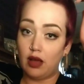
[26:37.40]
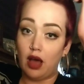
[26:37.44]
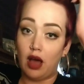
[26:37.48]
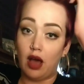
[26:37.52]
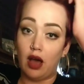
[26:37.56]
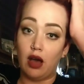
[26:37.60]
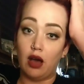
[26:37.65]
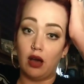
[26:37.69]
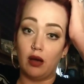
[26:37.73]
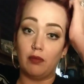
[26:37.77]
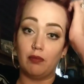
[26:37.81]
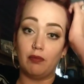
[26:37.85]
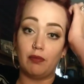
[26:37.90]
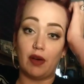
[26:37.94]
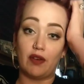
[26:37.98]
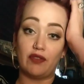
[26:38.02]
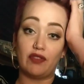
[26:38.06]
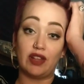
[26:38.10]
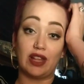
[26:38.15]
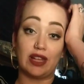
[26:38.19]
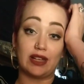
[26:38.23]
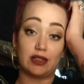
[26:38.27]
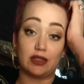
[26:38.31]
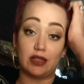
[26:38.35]
I
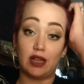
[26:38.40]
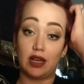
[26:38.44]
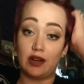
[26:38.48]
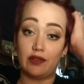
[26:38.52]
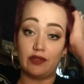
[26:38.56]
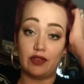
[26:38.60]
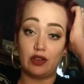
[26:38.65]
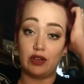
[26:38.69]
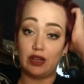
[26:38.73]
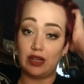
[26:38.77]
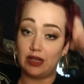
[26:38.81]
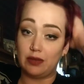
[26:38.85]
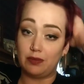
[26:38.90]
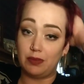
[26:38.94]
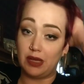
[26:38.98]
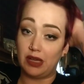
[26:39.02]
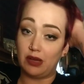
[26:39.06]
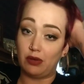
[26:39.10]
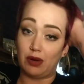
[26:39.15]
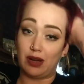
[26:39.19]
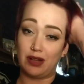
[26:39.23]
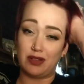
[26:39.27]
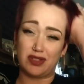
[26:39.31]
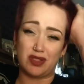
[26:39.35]
feel like a lot of you need to
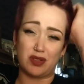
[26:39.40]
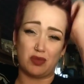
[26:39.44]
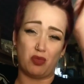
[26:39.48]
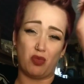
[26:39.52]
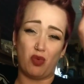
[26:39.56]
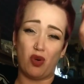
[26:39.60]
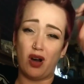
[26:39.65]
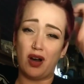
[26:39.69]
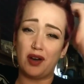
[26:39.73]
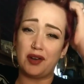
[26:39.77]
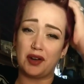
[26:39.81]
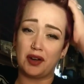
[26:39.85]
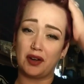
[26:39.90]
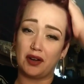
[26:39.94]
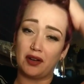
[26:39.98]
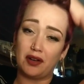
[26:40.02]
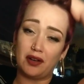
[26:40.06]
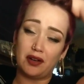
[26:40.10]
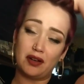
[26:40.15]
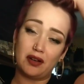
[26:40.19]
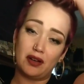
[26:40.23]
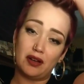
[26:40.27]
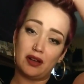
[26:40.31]
be around some water.